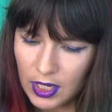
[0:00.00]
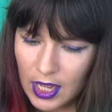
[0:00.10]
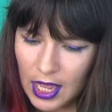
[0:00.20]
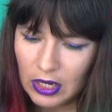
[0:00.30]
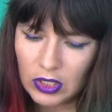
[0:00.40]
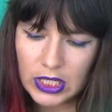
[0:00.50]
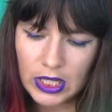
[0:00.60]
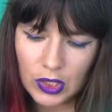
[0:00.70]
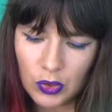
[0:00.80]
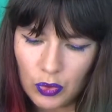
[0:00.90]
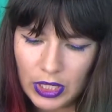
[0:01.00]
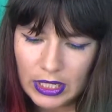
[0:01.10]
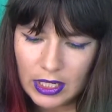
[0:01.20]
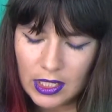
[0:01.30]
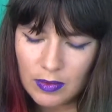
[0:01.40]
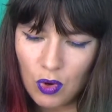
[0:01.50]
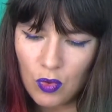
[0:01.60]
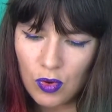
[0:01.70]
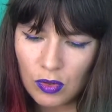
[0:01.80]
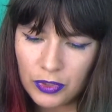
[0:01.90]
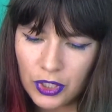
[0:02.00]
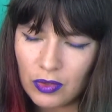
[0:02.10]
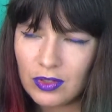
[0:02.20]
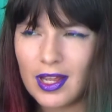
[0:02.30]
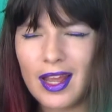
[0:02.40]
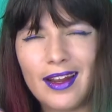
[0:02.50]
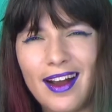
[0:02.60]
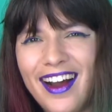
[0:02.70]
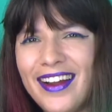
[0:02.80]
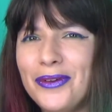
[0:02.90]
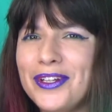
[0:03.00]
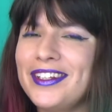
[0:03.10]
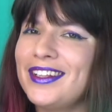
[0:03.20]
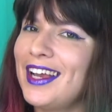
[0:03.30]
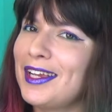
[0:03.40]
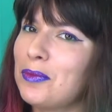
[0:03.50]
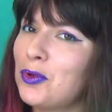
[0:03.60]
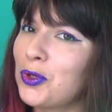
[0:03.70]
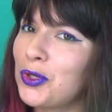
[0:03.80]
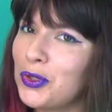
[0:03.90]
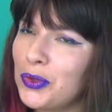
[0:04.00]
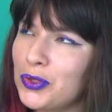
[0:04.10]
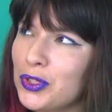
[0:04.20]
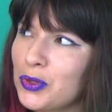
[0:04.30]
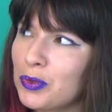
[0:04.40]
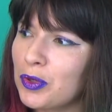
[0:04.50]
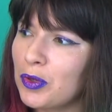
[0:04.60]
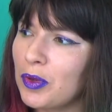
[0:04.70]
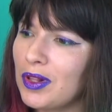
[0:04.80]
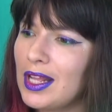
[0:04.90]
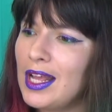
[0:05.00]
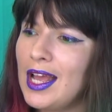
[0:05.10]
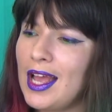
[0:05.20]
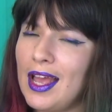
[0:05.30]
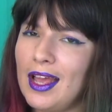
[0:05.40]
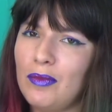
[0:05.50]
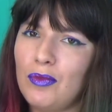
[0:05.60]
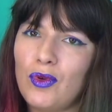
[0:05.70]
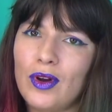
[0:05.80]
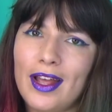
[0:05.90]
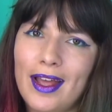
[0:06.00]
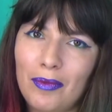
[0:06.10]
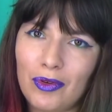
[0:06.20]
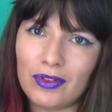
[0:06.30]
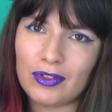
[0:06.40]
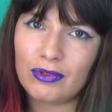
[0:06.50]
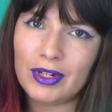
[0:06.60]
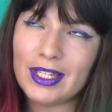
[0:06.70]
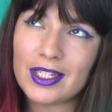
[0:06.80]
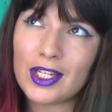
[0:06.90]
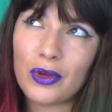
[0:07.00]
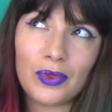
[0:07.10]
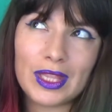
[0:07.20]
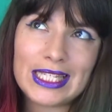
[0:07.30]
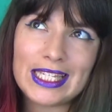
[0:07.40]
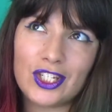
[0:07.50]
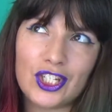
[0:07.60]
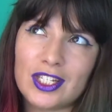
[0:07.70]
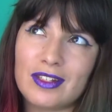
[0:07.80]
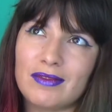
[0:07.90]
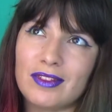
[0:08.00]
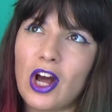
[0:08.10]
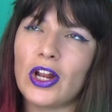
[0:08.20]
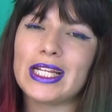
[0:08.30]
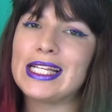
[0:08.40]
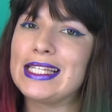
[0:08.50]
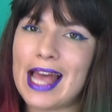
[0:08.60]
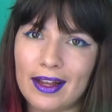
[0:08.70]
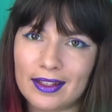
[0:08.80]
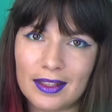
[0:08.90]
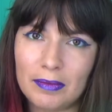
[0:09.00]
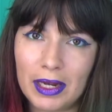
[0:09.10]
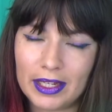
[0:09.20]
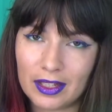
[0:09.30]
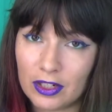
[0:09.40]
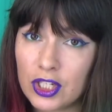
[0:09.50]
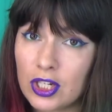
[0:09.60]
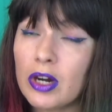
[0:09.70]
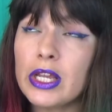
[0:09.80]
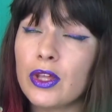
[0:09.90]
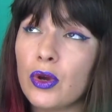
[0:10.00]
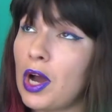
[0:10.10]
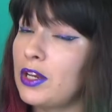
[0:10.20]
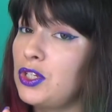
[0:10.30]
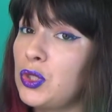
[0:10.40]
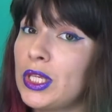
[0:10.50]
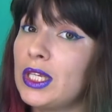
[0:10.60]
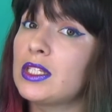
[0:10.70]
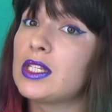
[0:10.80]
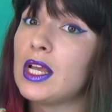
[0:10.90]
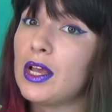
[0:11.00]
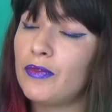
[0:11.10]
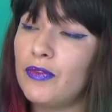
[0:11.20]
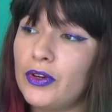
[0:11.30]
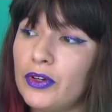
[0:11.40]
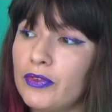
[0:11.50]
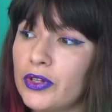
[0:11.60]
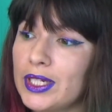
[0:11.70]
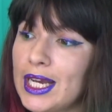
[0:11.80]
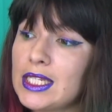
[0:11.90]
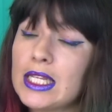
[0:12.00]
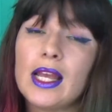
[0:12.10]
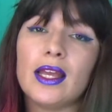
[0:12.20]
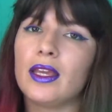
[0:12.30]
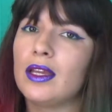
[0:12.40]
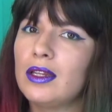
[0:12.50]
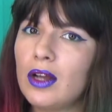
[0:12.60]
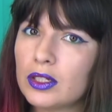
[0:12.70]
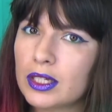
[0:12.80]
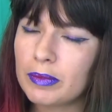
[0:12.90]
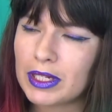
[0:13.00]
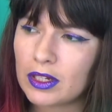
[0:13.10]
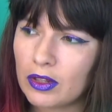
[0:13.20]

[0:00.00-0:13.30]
and also the green is more warm toned, and I really like more cool toned purple and more emerald green. So this is just not exactly my color story, though I do think it's very, very nice. Cannot comment on the